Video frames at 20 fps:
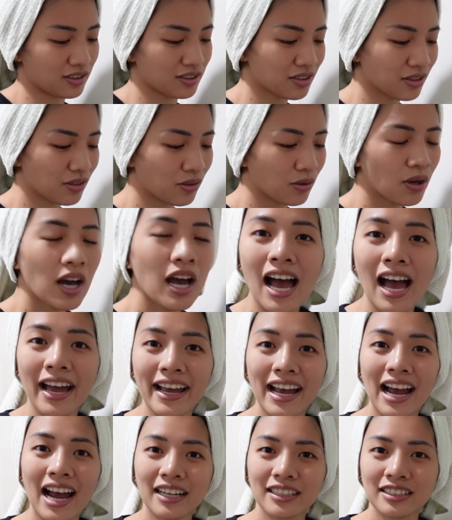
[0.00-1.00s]
So I
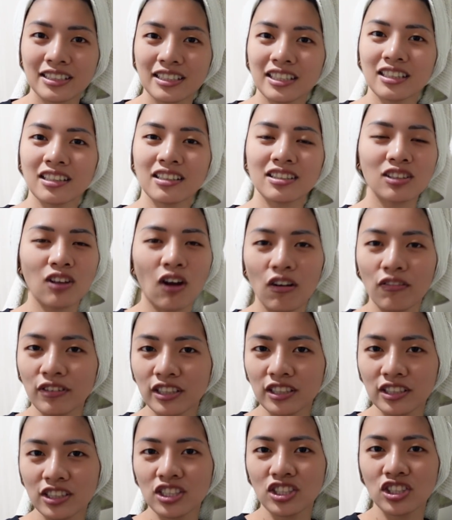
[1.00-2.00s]
actually discovered
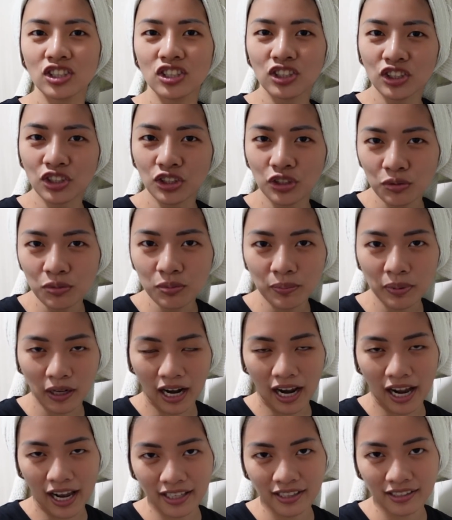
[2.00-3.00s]
this new
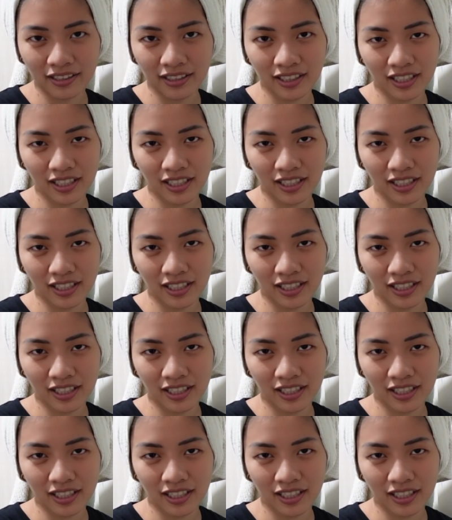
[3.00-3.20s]
brand.